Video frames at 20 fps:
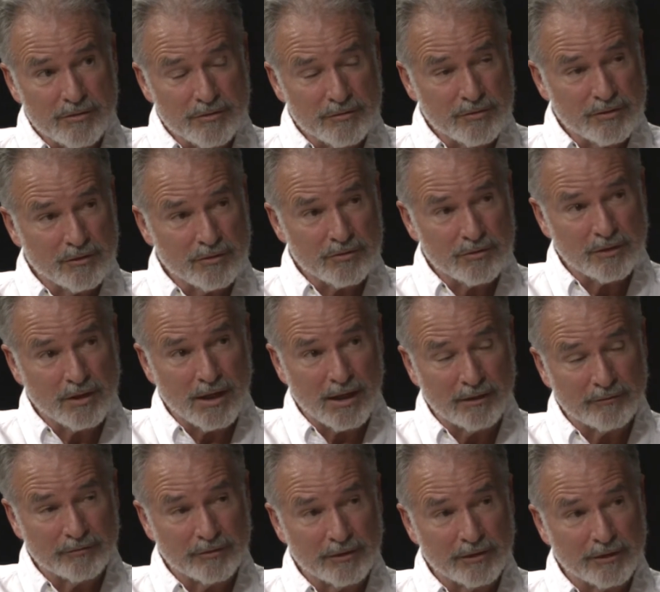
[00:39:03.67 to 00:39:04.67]
of social
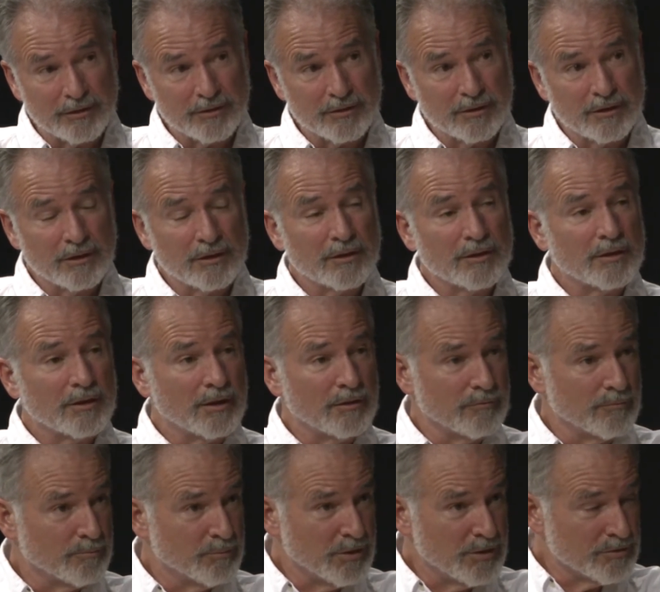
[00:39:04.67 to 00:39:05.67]
conflict,
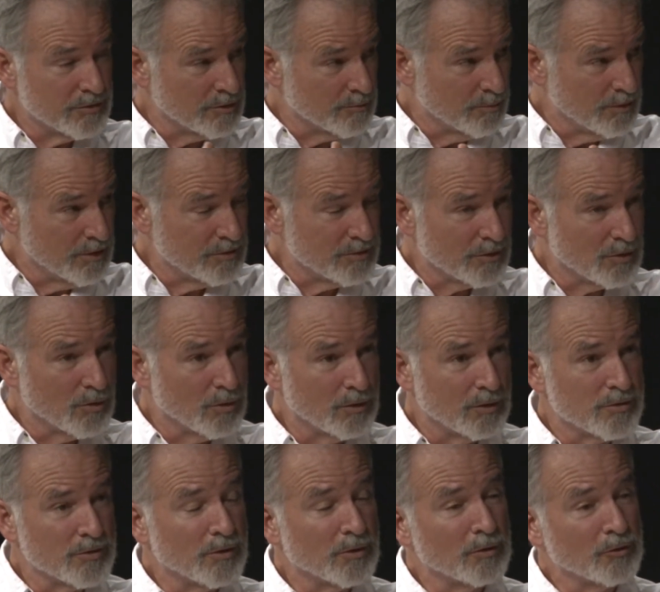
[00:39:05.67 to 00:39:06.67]
the peace
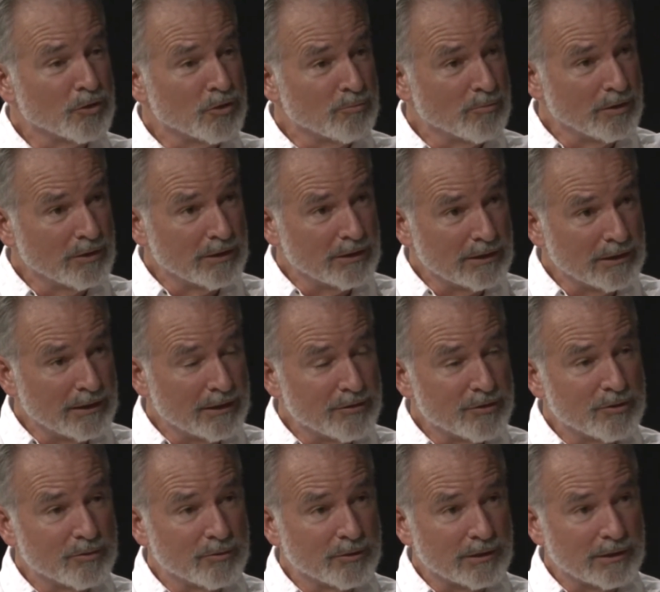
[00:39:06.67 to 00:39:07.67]
accords ultimately led
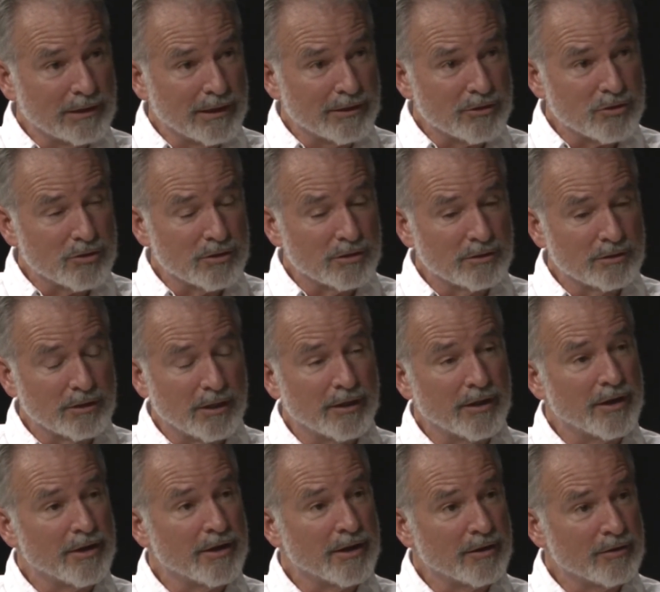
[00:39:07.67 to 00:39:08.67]
to an election and
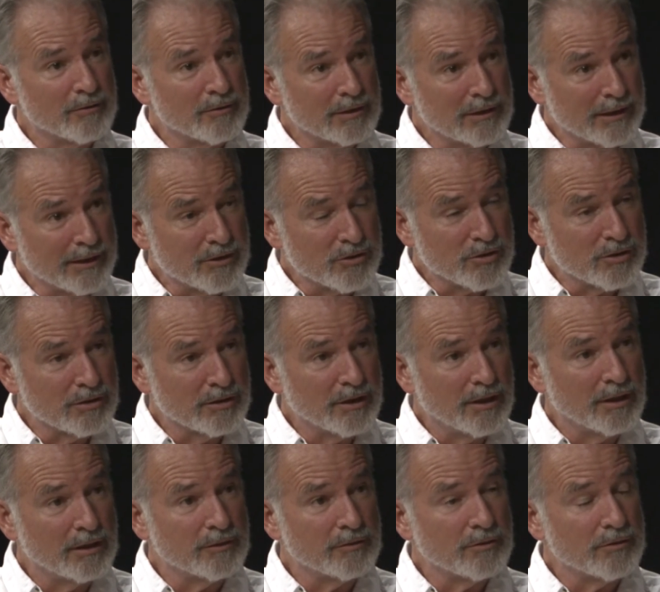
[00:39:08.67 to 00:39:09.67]
another election,
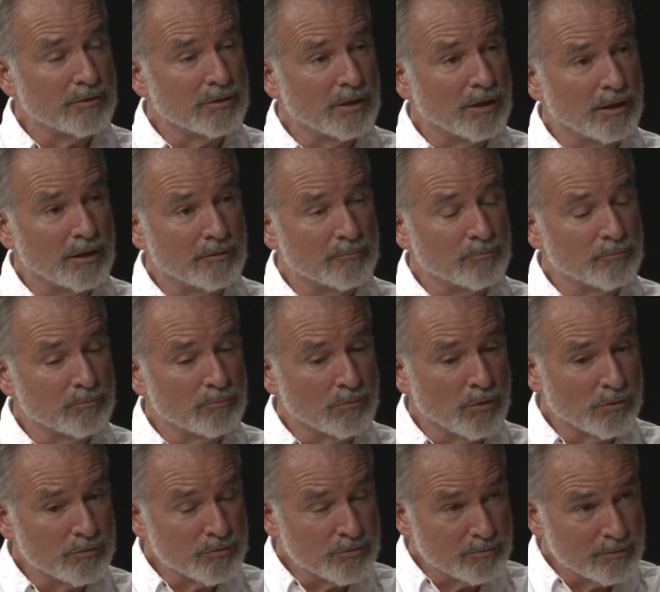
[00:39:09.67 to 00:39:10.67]
and
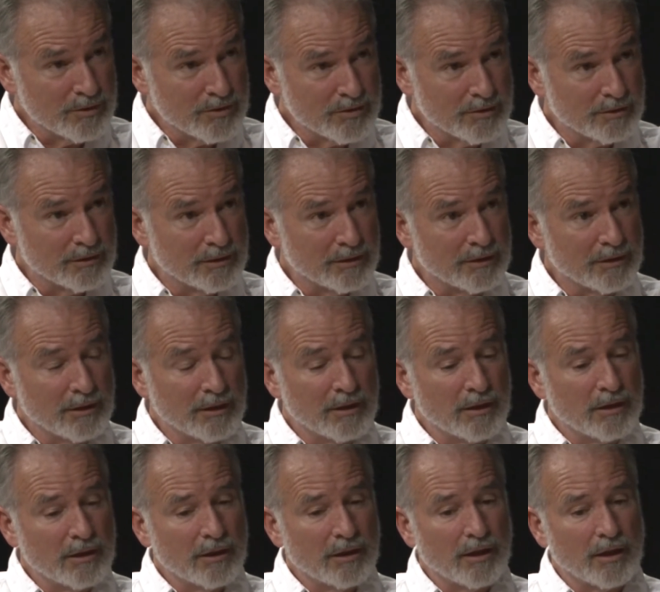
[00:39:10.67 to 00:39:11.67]
most recently,
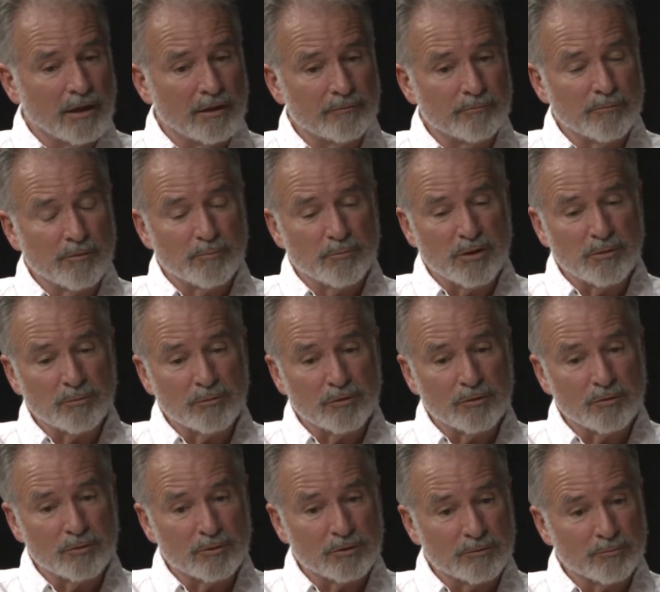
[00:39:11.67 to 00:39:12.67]
people
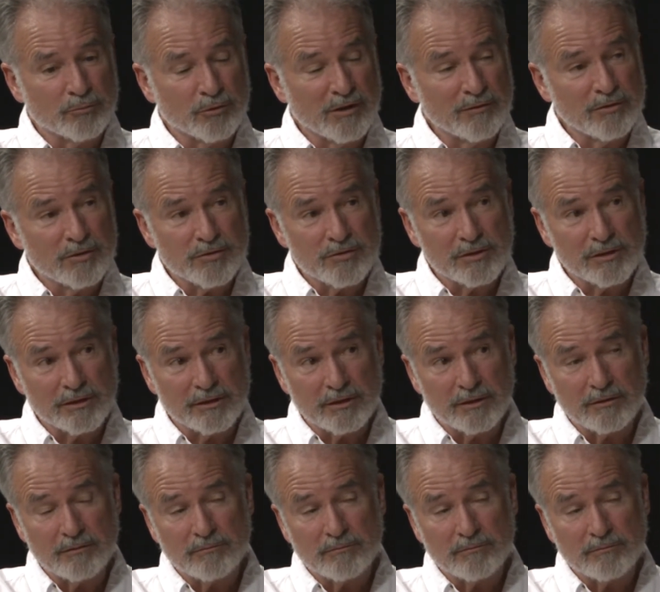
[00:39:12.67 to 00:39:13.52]
who were previously